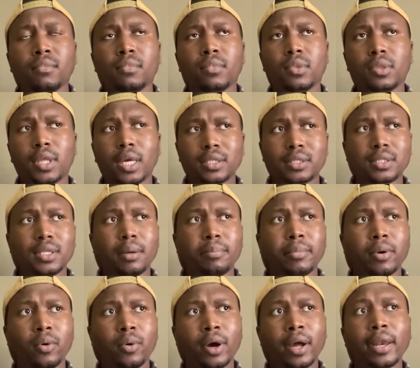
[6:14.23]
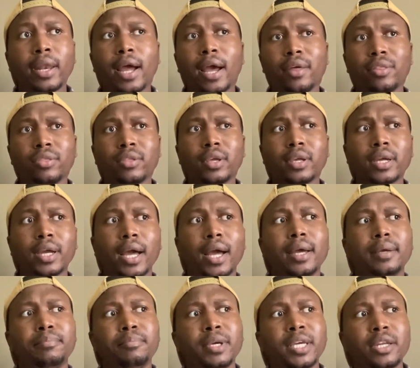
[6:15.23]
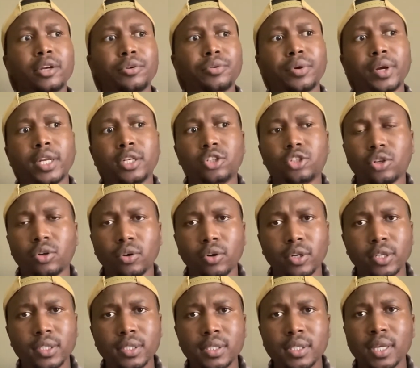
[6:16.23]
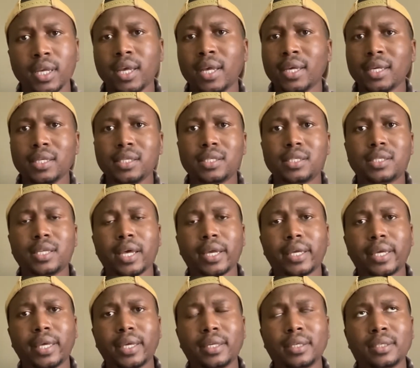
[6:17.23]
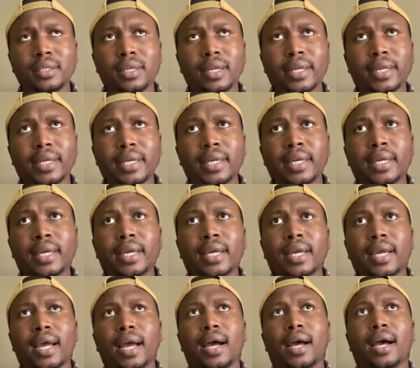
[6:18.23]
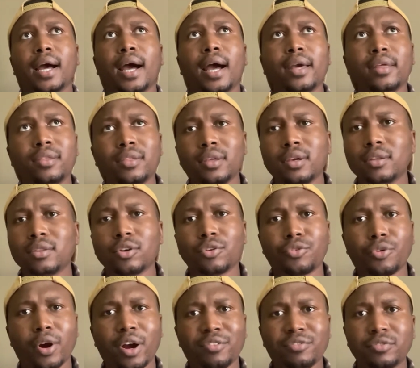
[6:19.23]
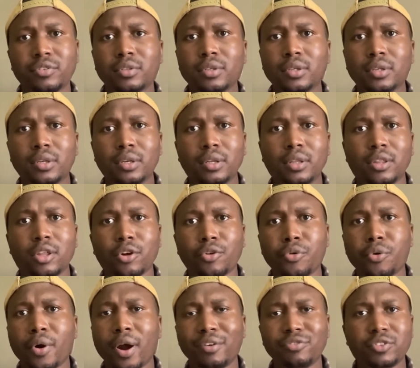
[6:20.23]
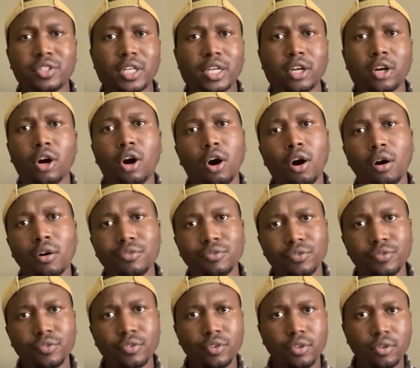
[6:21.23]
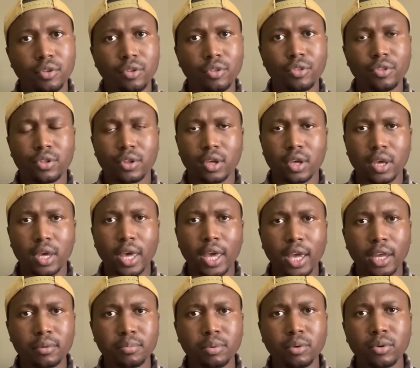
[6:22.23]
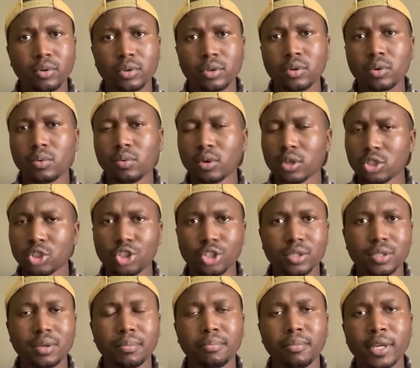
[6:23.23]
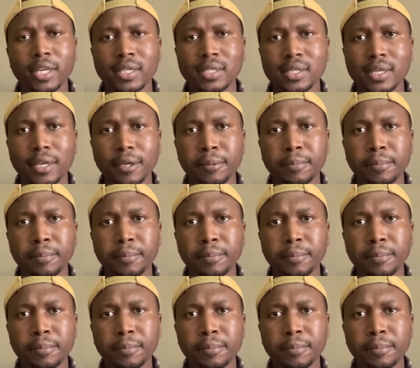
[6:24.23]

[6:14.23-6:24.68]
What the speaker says: That's number one. I think I made a great choice. Secondly, I think the crafting of the headboard was just amazing.